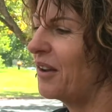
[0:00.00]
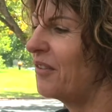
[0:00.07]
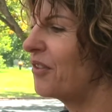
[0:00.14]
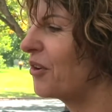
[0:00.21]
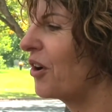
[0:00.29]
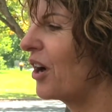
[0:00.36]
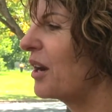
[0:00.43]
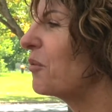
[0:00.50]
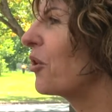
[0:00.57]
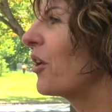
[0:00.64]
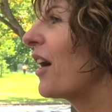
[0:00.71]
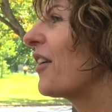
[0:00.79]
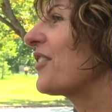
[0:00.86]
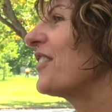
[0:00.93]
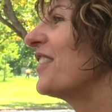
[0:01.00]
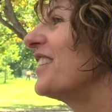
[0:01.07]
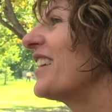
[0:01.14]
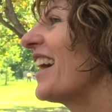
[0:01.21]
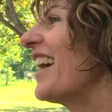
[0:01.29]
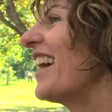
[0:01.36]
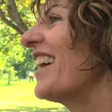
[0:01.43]
if there are any more hours in the
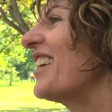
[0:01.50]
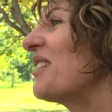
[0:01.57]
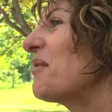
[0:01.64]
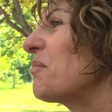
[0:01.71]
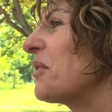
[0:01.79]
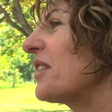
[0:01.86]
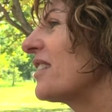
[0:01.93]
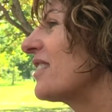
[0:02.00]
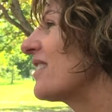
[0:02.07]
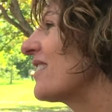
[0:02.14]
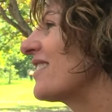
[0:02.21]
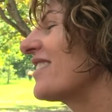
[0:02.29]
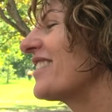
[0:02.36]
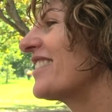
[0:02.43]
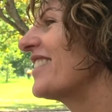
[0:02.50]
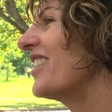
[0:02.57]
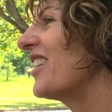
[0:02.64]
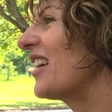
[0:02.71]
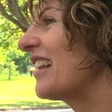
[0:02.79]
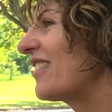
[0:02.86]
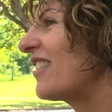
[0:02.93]
day, but you
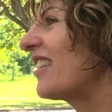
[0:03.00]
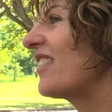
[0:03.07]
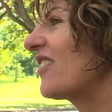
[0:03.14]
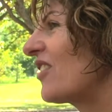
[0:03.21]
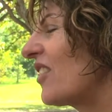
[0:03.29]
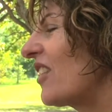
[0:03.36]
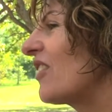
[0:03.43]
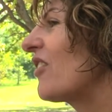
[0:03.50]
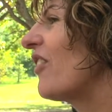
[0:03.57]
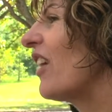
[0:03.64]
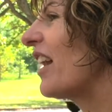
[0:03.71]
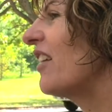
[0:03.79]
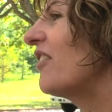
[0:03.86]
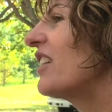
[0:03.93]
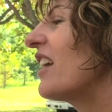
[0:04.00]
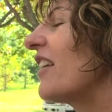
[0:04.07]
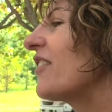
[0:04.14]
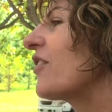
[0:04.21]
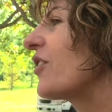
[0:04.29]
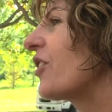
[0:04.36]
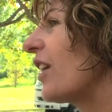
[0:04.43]
know, it's, it's, it's fun. Every day
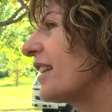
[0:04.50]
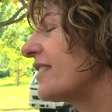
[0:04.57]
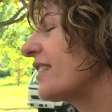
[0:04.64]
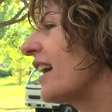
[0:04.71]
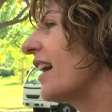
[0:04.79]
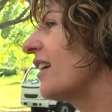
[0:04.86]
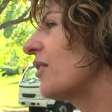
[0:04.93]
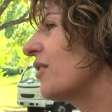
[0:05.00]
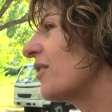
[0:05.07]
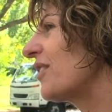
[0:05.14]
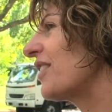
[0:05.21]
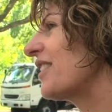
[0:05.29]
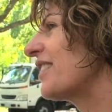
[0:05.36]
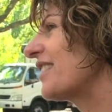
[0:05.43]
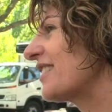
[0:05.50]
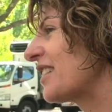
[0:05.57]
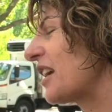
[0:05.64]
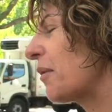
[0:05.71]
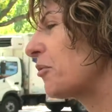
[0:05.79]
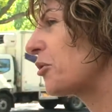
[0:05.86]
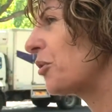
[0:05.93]
is a great day to
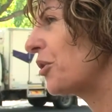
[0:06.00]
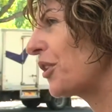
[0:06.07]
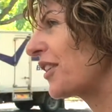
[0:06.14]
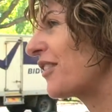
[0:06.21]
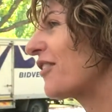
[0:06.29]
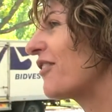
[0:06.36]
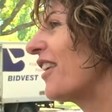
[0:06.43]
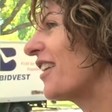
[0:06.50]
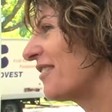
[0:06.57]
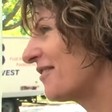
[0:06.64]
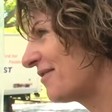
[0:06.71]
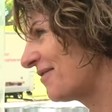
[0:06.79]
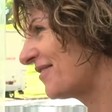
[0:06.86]
come to work. It's fun.